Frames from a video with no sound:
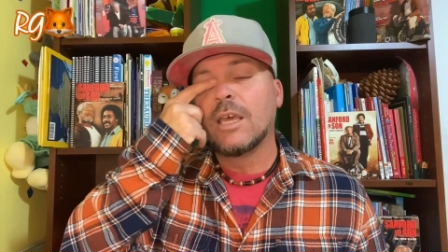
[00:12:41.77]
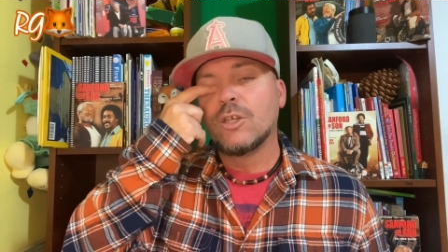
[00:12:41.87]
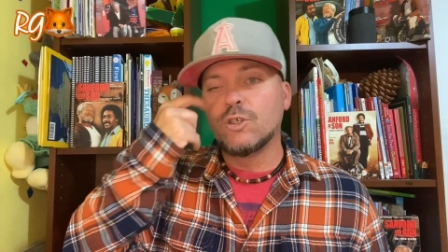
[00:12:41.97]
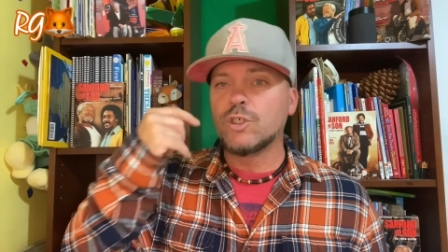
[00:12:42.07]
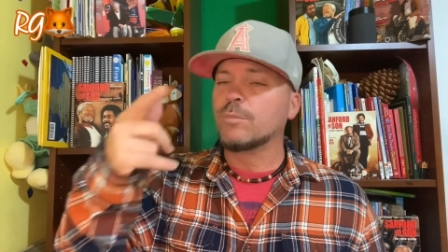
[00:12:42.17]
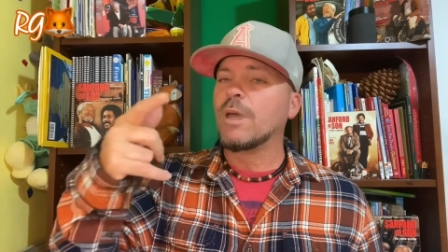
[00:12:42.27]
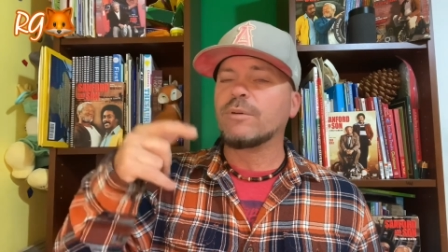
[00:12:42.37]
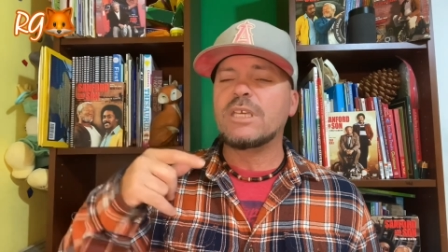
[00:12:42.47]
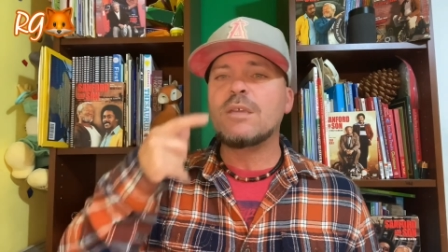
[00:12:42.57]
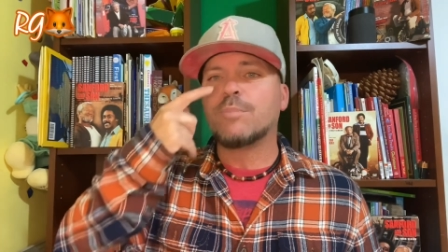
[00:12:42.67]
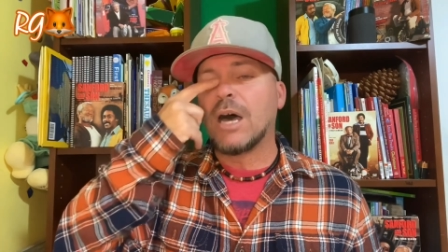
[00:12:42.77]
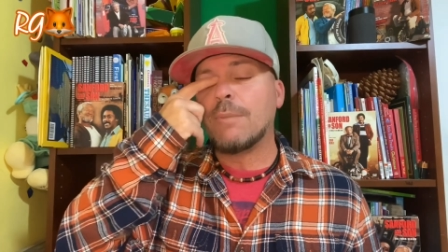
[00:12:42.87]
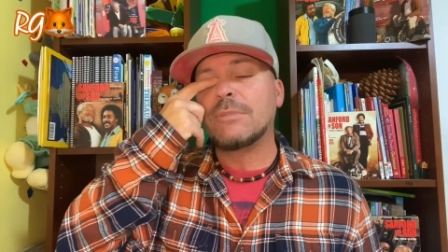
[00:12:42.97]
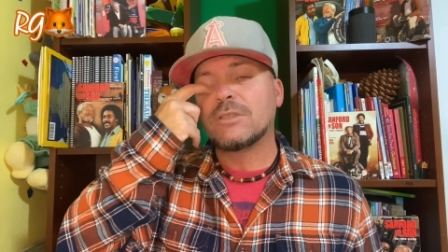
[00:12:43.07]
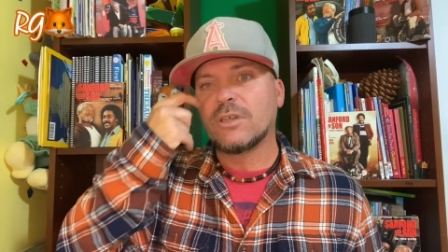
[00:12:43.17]
You should be able to eat, Pop.
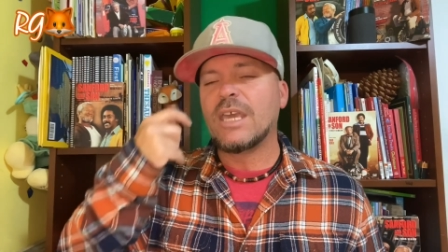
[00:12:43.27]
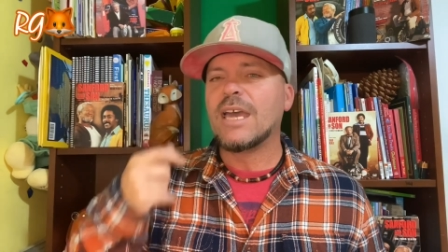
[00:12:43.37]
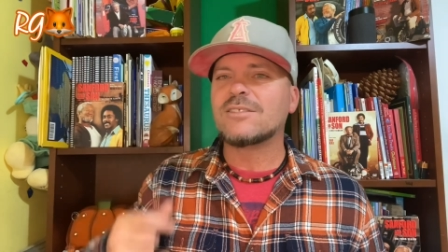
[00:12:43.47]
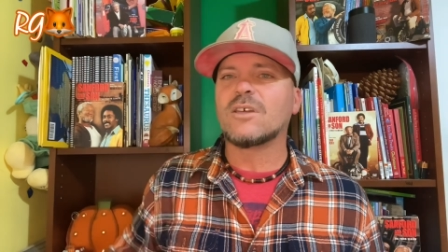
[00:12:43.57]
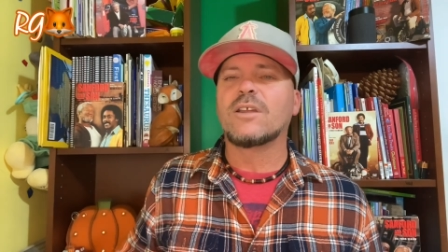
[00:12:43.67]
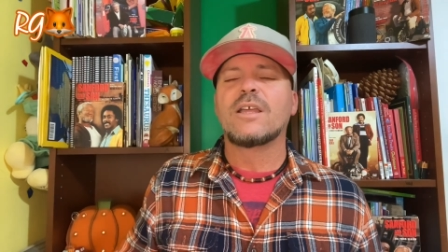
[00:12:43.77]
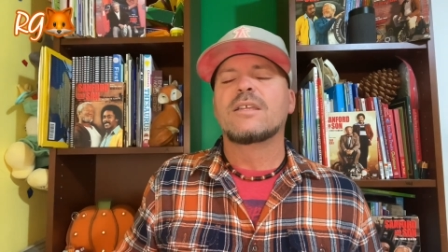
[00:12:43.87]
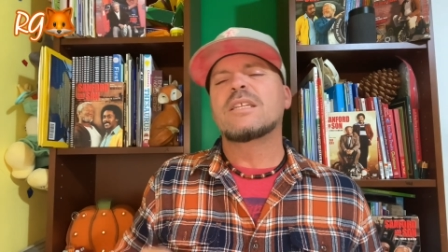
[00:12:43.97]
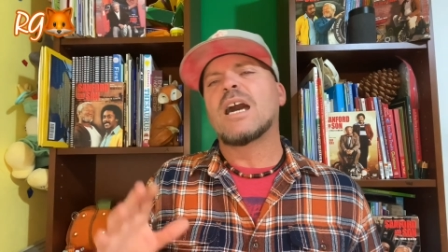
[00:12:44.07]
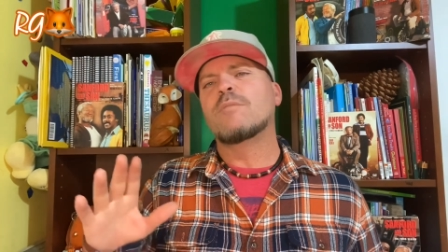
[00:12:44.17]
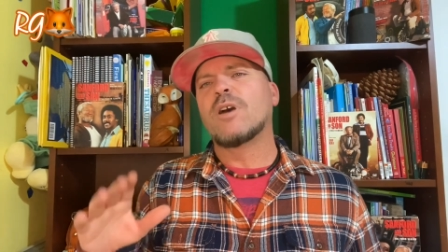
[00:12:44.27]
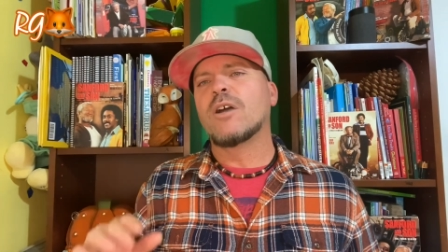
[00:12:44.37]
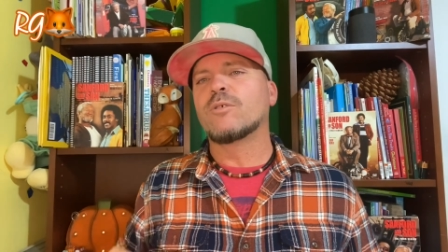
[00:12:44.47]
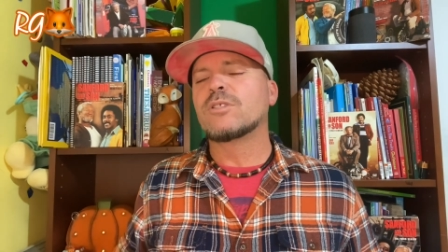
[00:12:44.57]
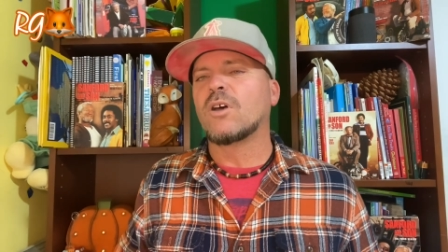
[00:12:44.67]
And he's all, yeah. He's like, no, I'm not
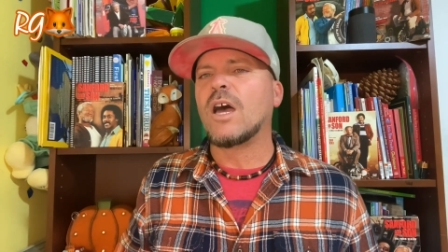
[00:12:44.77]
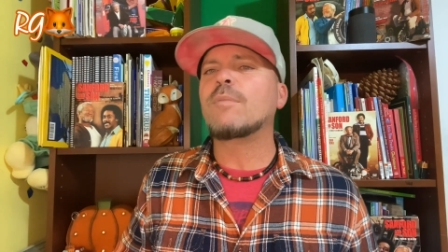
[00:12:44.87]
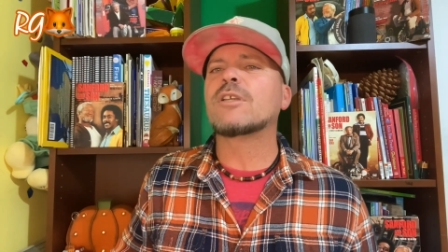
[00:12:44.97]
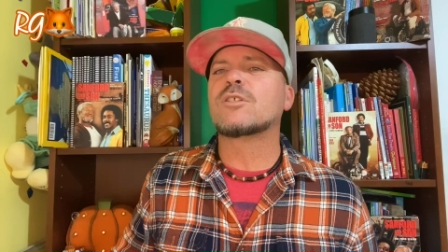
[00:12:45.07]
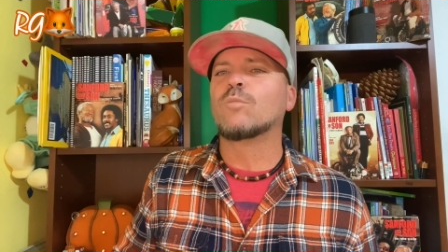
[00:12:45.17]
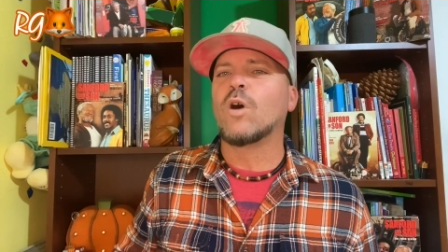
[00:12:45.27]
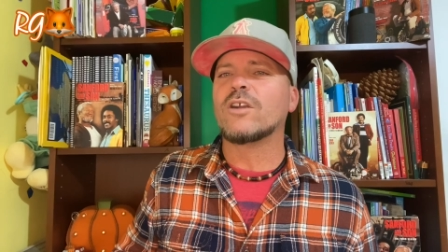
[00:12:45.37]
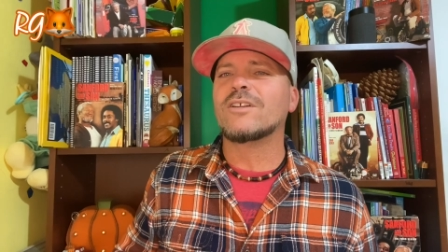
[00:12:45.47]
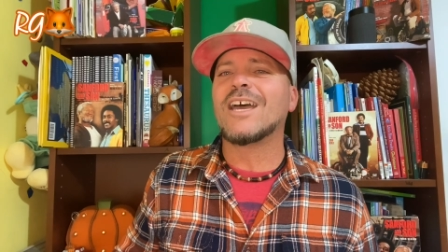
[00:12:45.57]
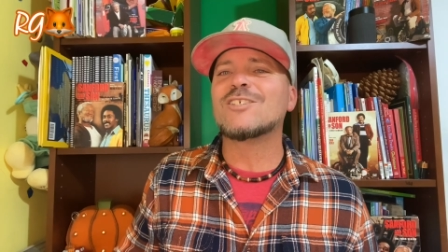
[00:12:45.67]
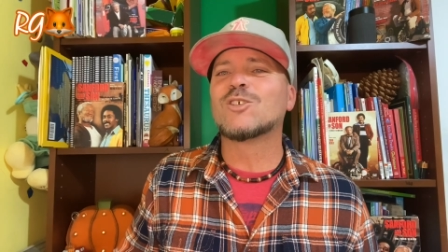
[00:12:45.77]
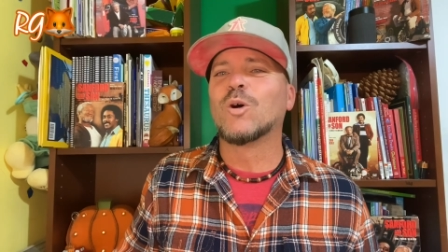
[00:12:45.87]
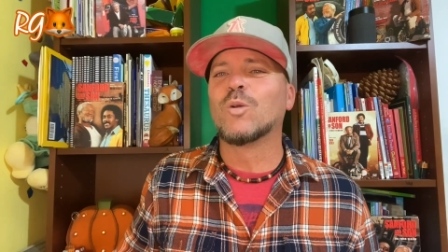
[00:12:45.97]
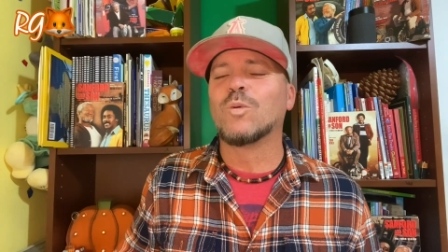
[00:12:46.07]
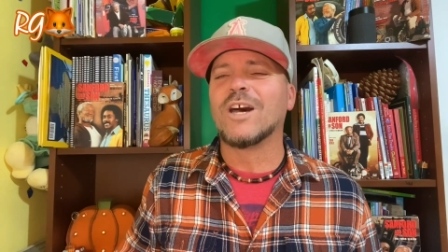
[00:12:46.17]
hungry. He's all, how about some water? Nice
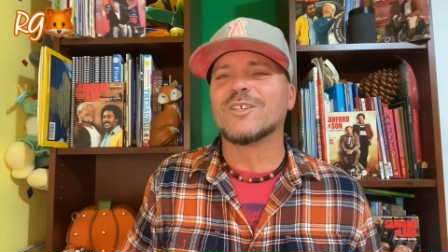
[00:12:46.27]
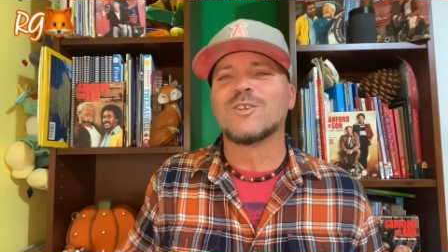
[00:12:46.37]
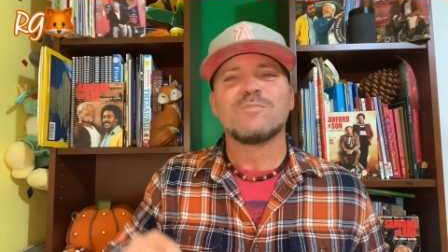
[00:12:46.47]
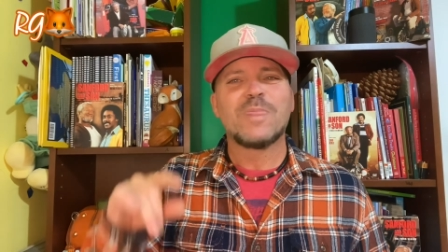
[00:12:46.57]
cold water.